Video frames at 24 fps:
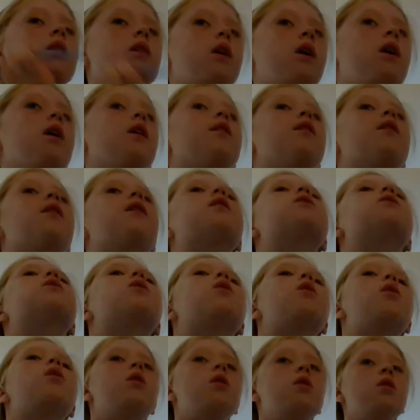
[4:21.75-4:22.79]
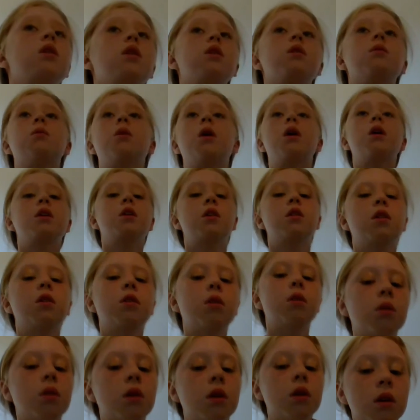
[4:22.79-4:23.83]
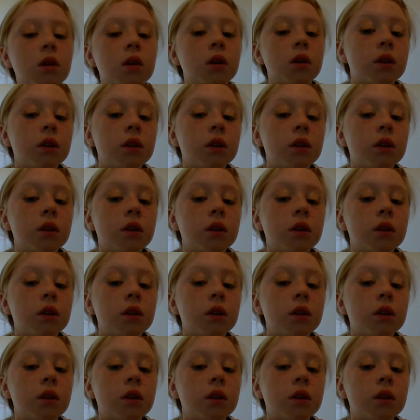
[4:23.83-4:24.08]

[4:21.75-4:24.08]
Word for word: Okay, that's all I want to do.